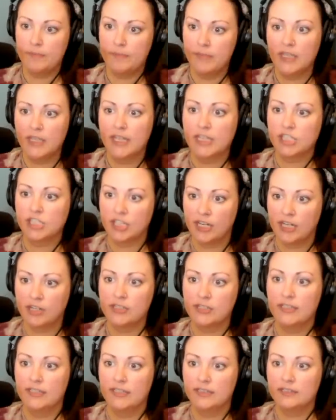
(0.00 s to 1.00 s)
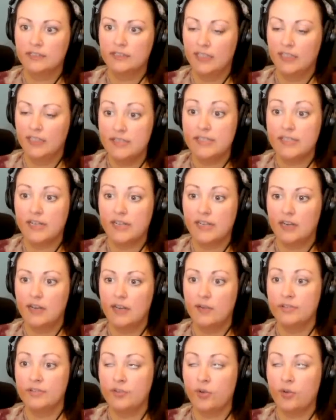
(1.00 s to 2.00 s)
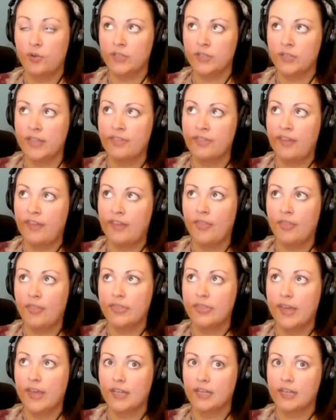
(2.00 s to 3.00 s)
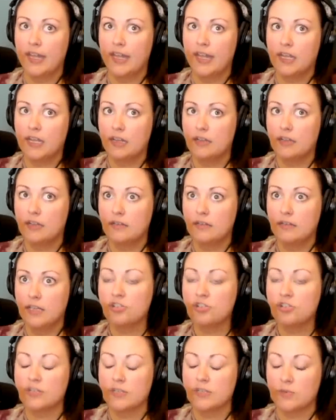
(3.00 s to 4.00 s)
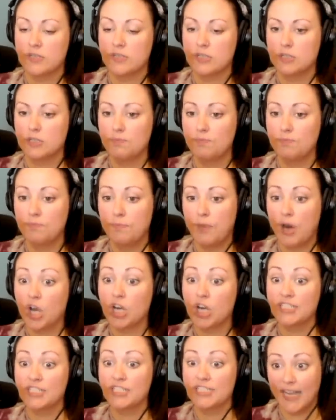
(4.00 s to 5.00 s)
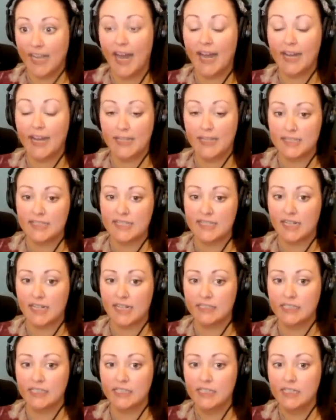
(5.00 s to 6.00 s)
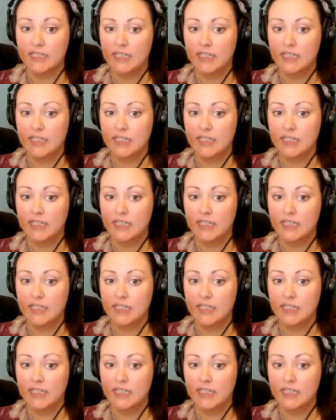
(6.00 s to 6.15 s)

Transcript: the Malaysian Airlines incident. It was only then that like interest was sparked. Yeah, exactly.